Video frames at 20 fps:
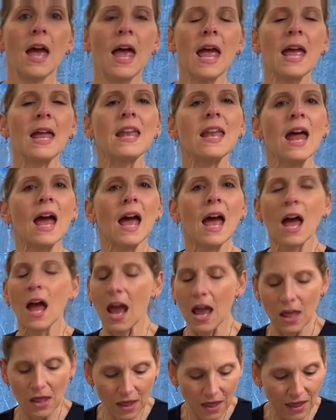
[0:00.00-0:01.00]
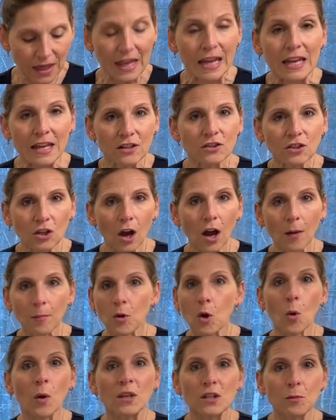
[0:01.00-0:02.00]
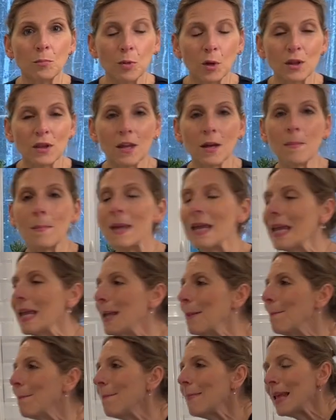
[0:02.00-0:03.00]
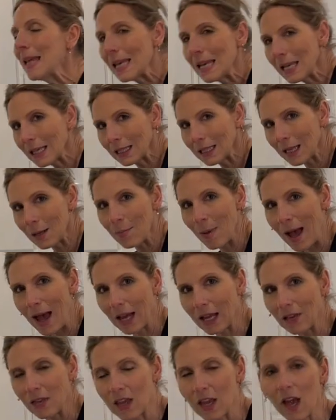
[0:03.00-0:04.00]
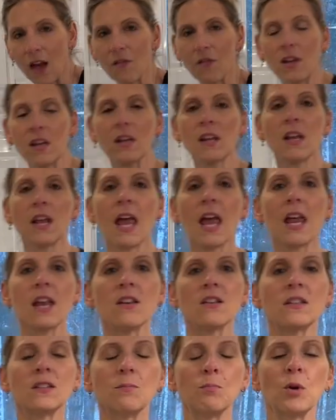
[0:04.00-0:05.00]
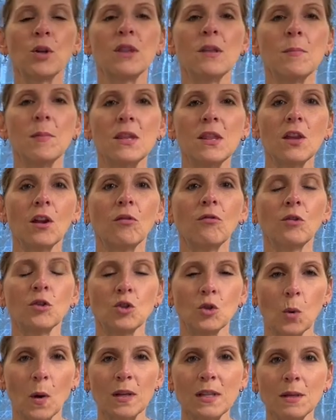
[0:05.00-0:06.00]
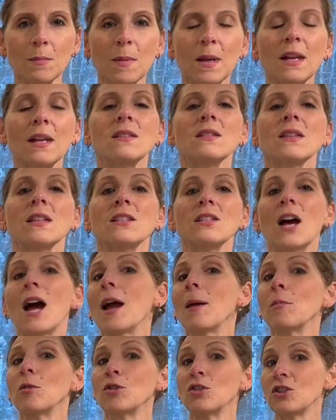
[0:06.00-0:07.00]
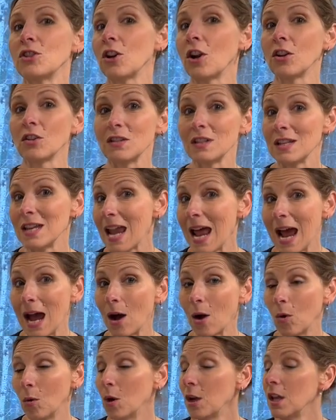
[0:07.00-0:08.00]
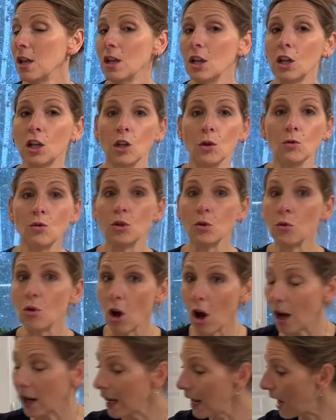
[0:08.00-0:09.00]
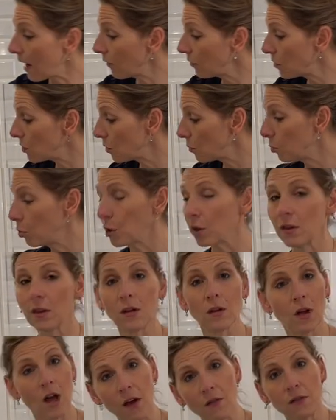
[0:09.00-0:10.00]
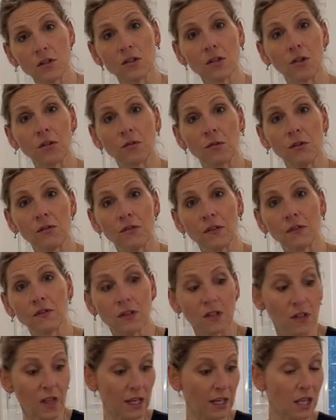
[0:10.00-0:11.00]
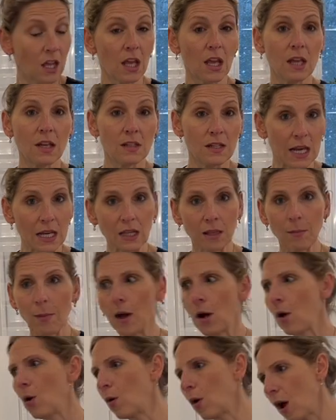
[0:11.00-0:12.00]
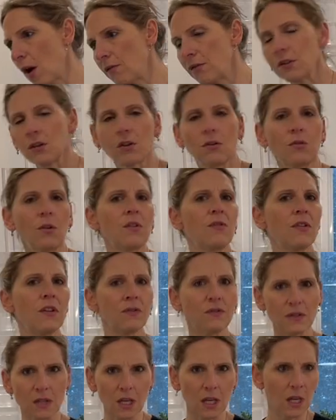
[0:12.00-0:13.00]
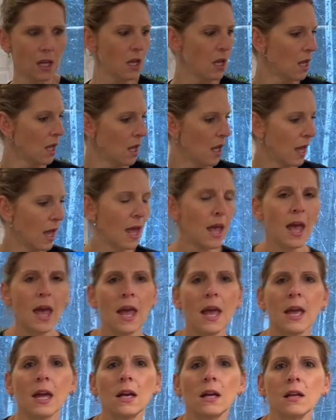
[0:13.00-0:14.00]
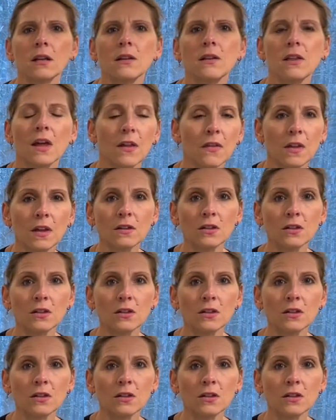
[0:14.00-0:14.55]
And these, I'm going to put them immediately back in the oven and put them in there for 20 minutes. The timer starts now. You do not have to put the oven to 350, like take them out, oven to 350, and then